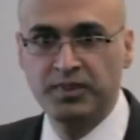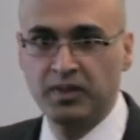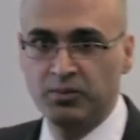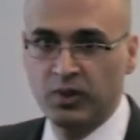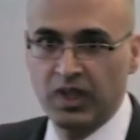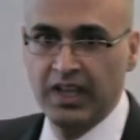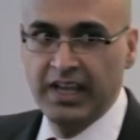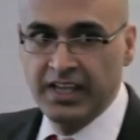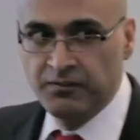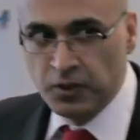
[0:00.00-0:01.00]
it's just
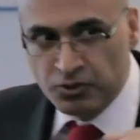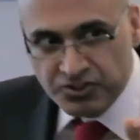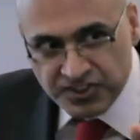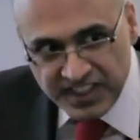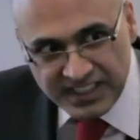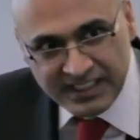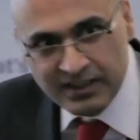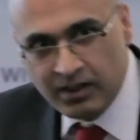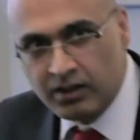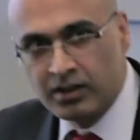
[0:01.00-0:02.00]
like a personal touch
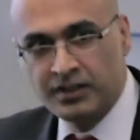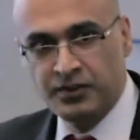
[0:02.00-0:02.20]
because